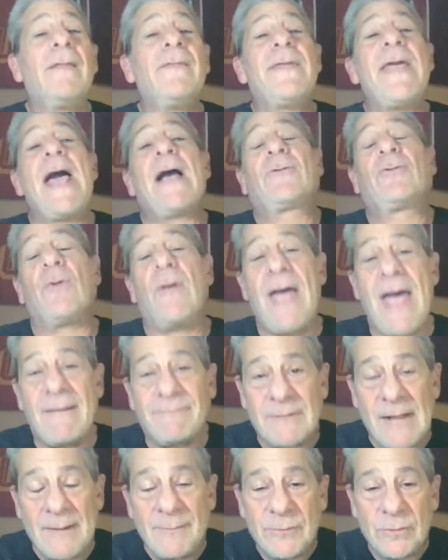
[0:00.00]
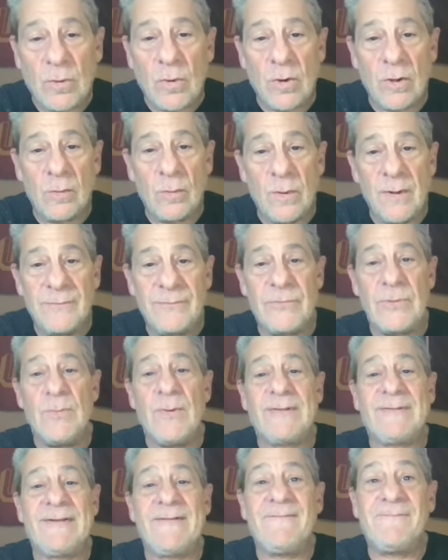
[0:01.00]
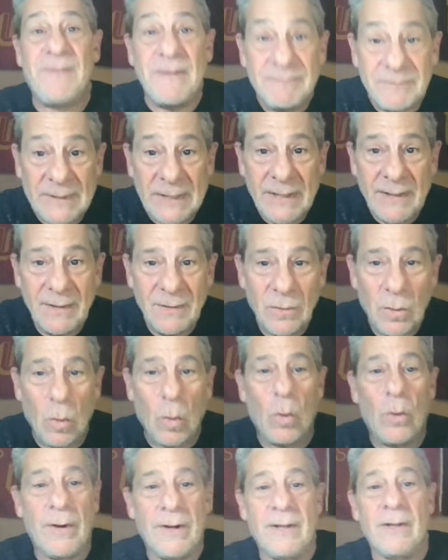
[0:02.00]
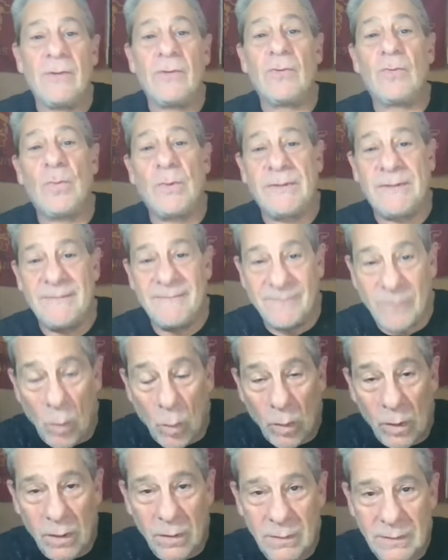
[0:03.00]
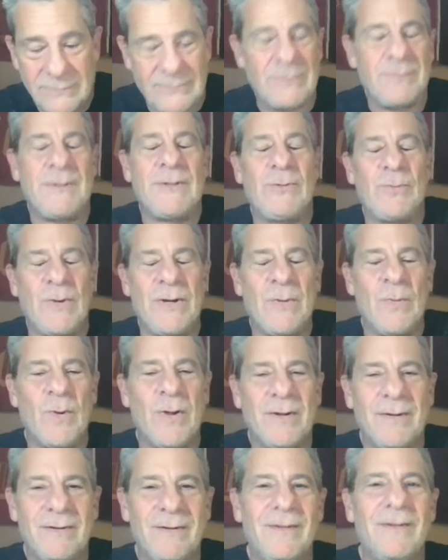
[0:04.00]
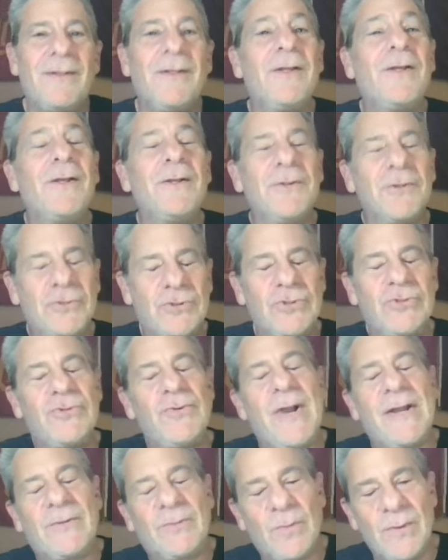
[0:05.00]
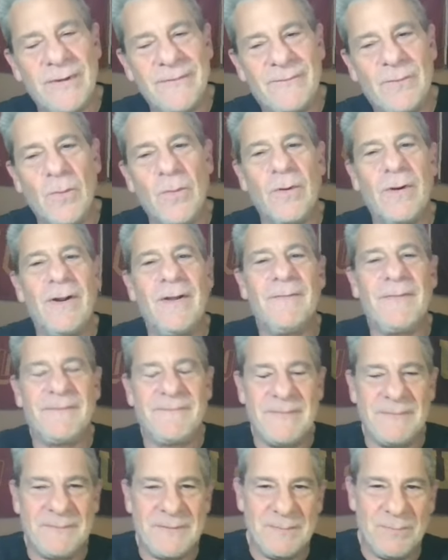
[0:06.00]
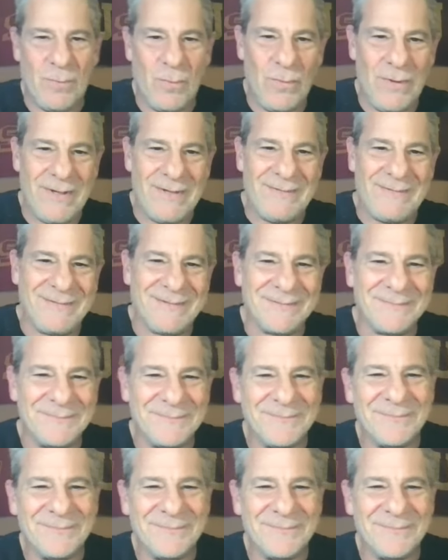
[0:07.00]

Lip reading: The actual halftime score was USC 50, Oregon 24. Excuse me, 21. Juju had 24 of the 50 points.